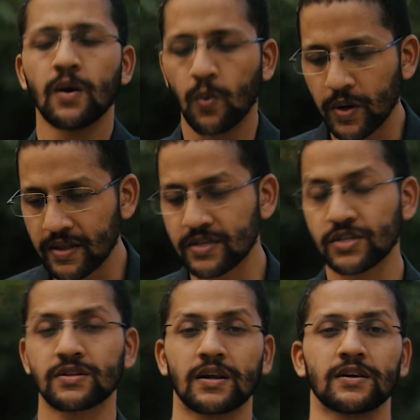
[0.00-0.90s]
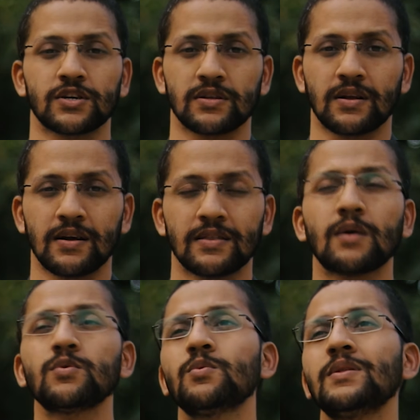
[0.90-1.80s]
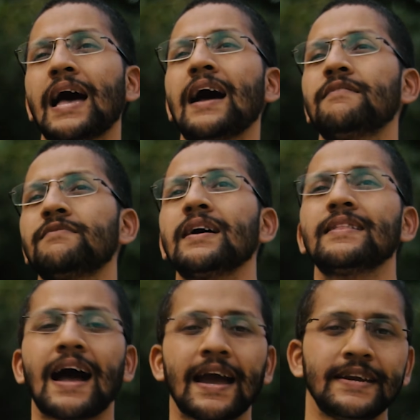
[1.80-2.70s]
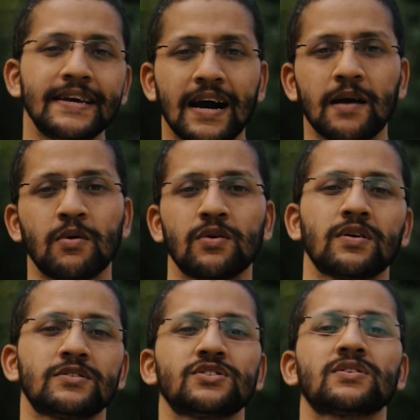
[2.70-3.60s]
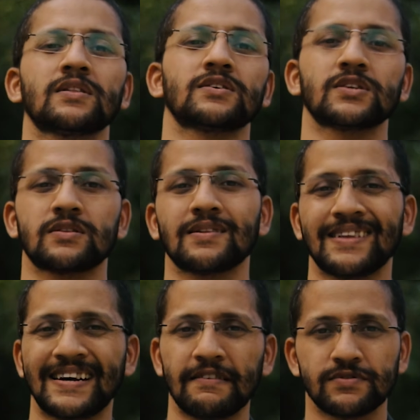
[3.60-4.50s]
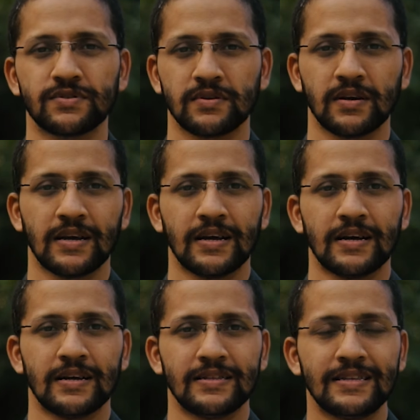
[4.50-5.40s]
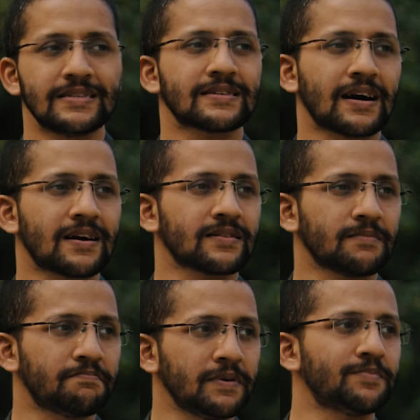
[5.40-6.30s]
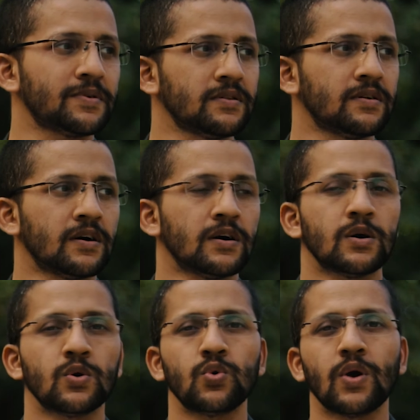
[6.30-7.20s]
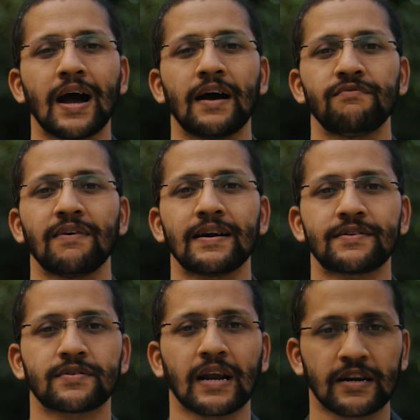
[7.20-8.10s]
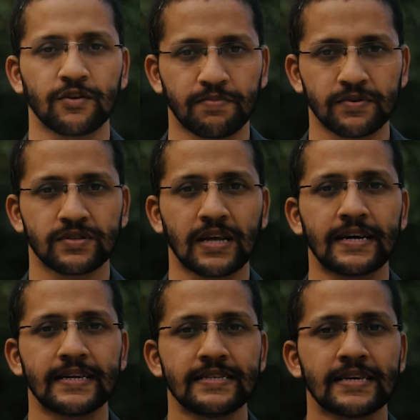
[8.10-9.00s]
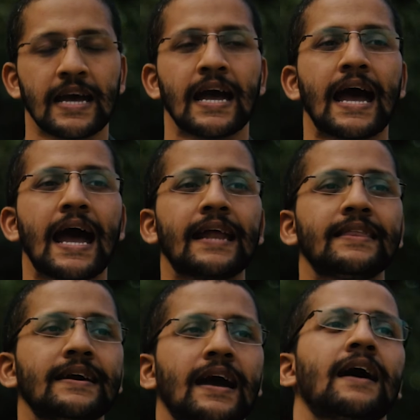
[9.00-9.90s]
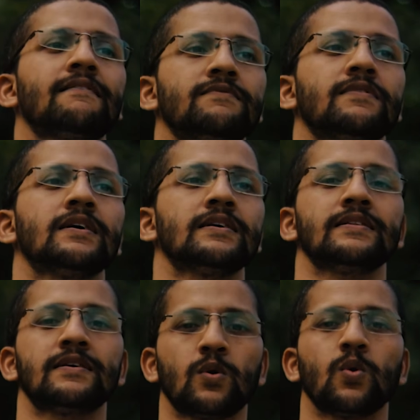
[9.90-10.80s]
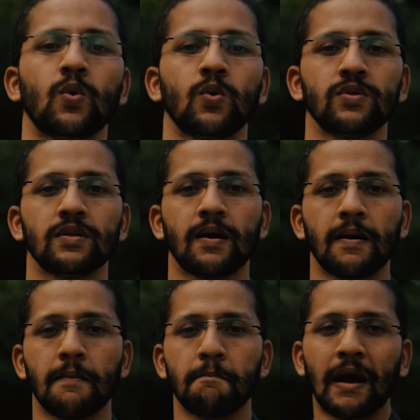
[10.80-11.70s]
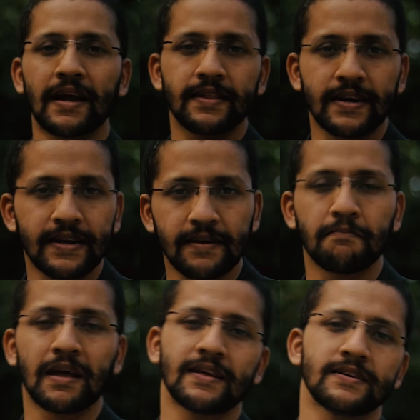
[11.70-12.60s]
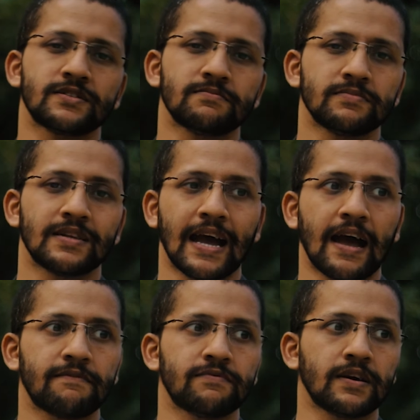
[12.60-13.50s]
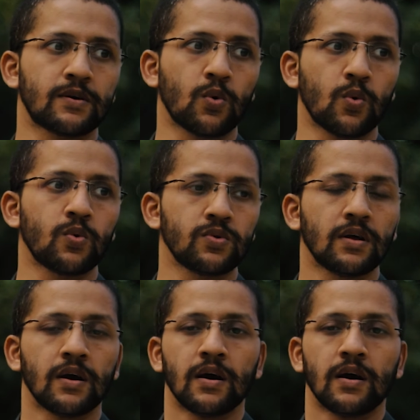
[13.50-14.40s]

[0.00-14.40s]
with the Chitra Nakshatra. Now you will have an idea about the Chitra Nakshatra natives. These are the people who have attractive personalities, and they have their own magnetic mannerism. They have their own